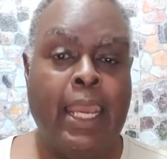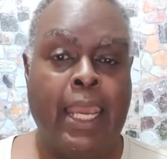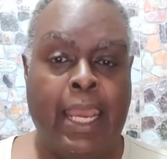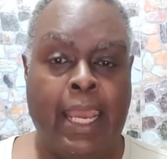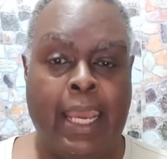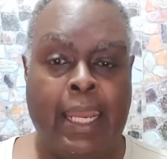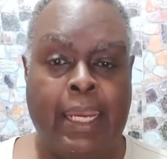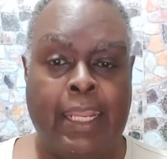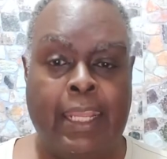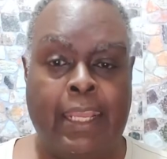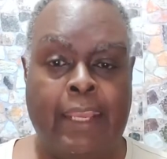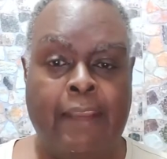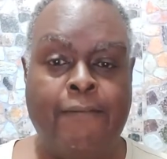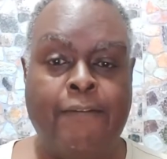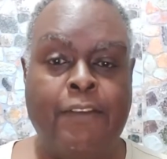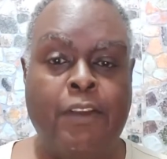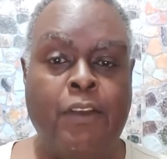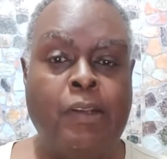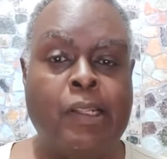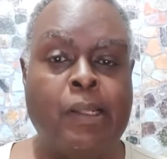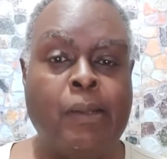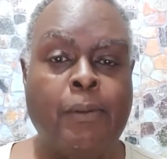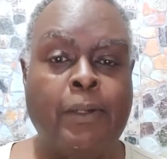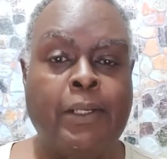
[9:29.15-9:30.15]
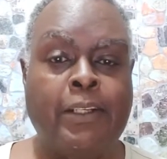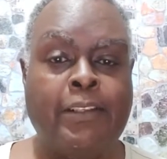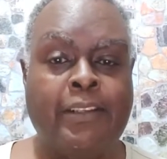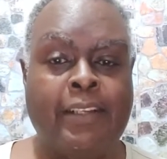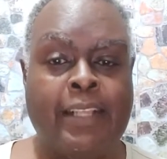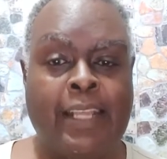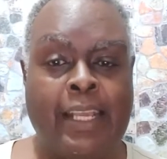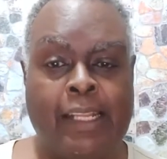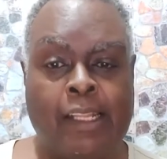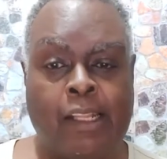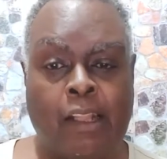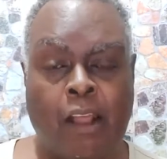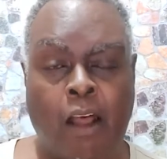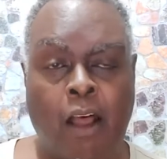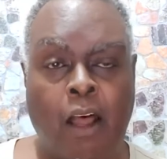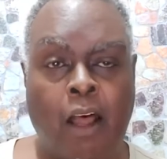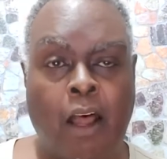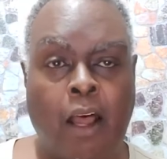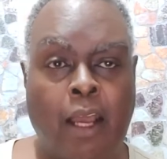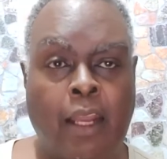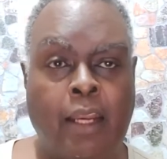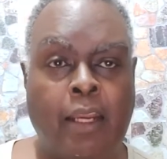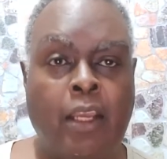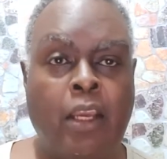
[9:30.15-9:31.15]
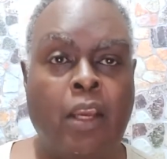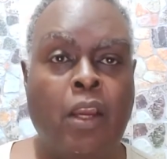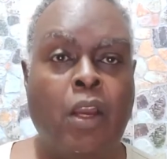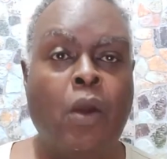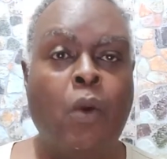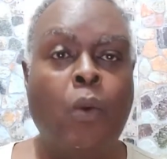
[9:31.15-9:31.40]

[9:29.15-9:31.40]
and if you switch this on,